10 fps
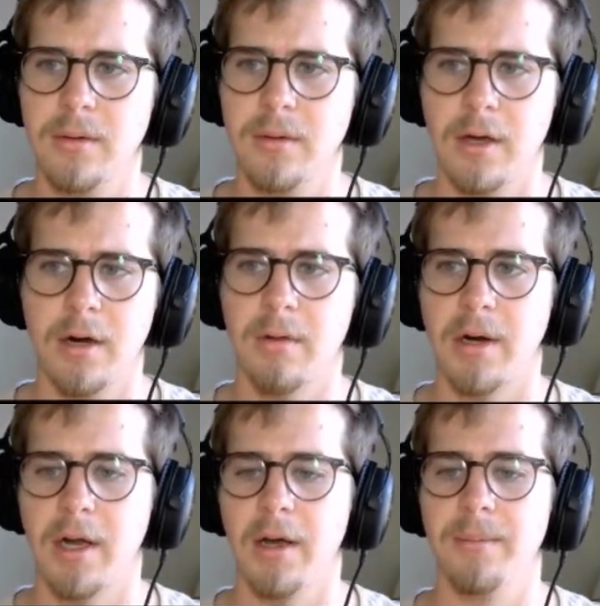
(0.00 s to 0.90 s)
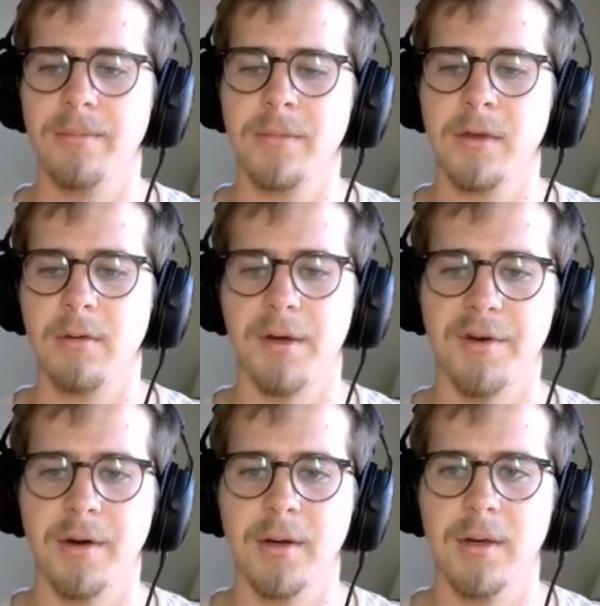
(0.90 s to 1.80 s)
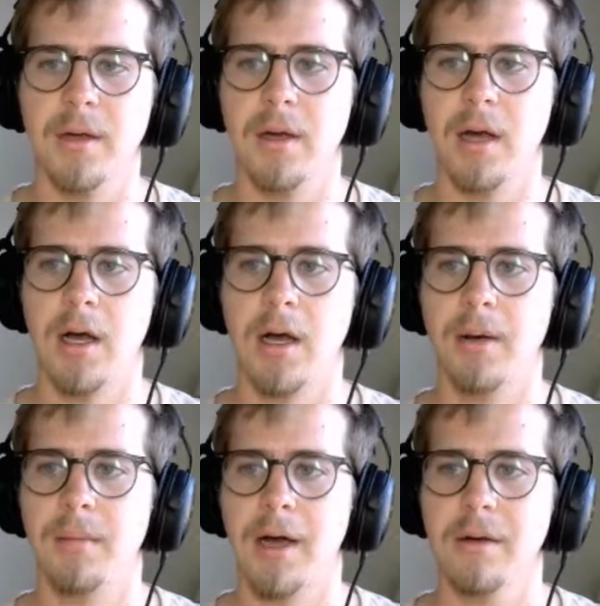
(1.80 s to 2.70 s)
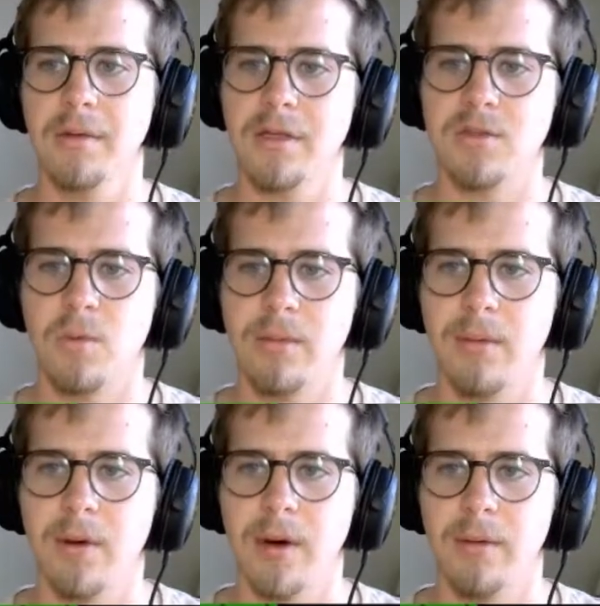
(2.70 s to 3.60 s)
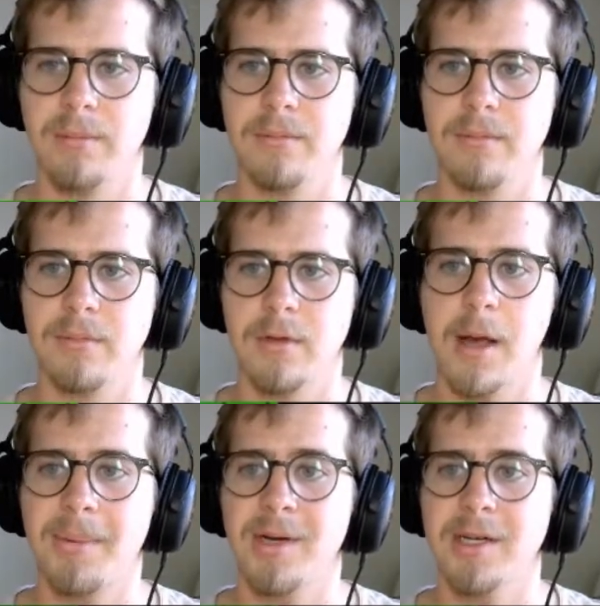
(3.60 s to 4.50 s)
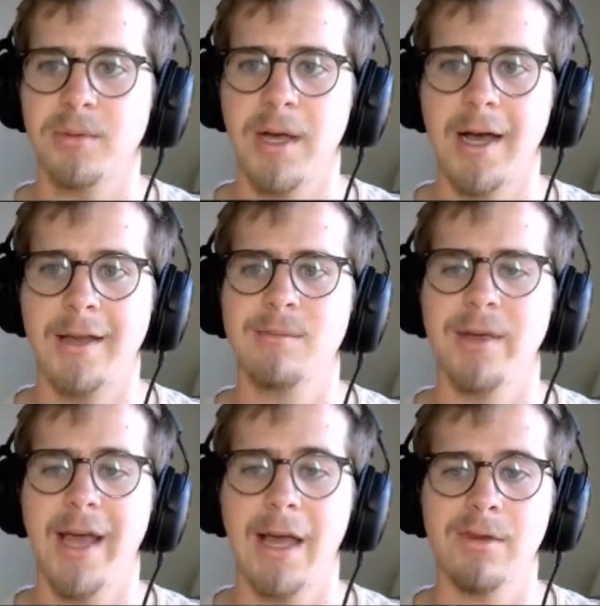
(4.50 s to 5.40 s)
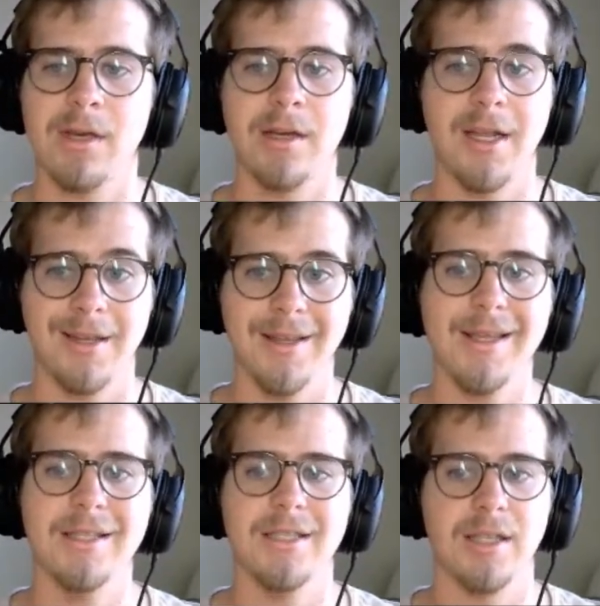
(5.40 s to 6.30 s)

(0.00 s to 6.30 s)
I don't know what I got. Whatever. Um, I know that there's one more upgrade to an item we haven't gotten at least.